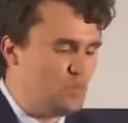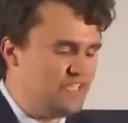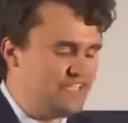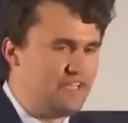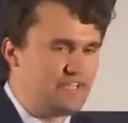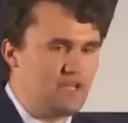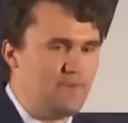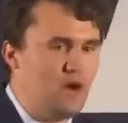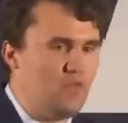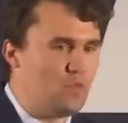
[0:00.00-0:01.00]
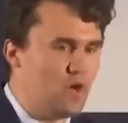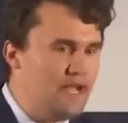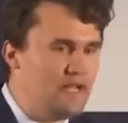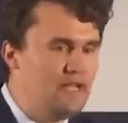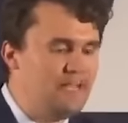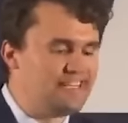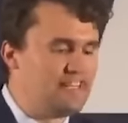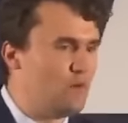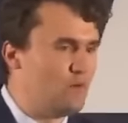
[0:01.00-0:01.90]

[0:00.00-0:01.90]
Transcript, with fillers: which is that somehow the right is not